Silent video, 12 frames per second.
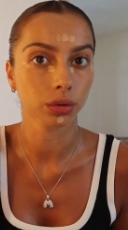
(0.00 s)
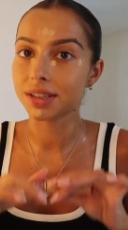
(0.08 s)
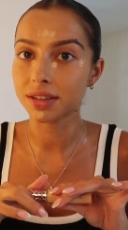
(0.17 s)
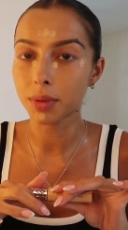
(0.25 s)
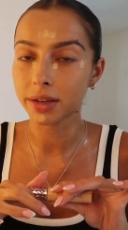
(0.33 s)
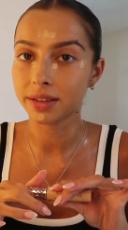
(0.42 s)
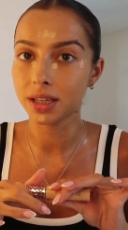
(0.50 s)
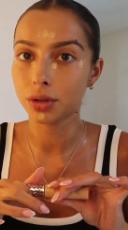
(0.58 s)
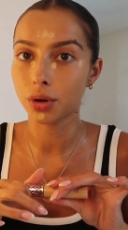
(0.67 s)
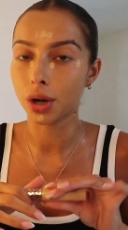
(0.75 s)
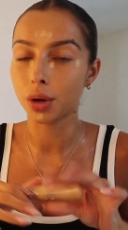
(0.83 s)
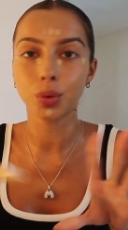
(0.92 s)
This is my
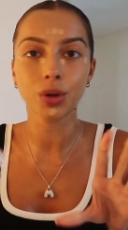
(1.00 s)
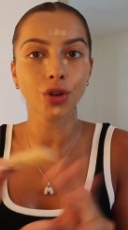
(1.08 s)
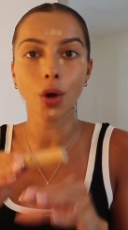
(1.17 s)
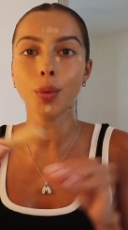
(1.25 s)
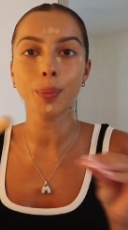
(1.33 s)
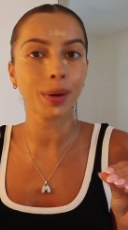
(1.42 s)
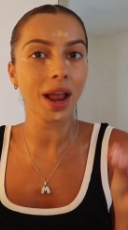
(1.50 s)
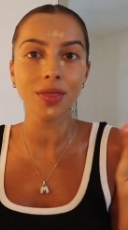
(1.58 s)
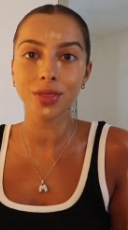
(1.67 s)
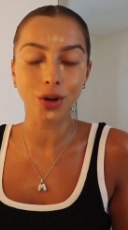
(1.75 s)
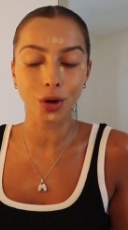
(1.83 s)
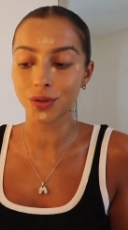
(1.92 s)
secret. We don't
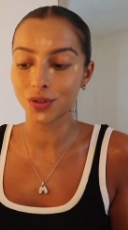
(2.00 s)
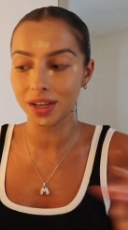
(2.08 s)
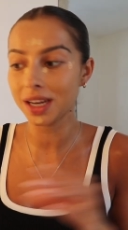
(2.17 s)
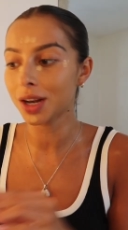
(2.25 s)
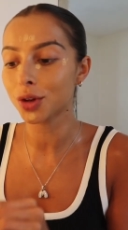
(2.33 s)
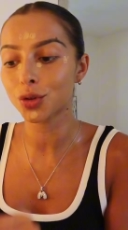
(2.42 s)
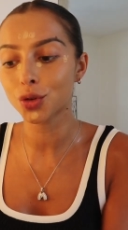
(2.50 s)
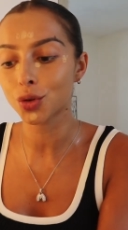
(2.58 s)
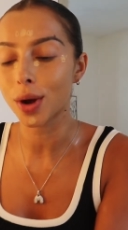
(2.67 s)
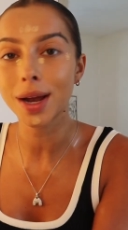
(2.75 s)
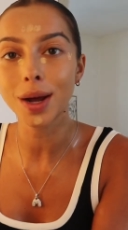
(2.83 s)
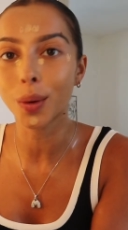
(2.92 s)
blend the concealer
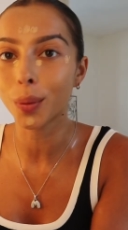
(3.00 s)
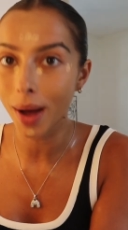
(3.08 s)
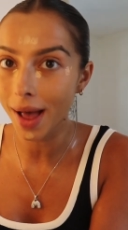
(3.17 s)
straight away.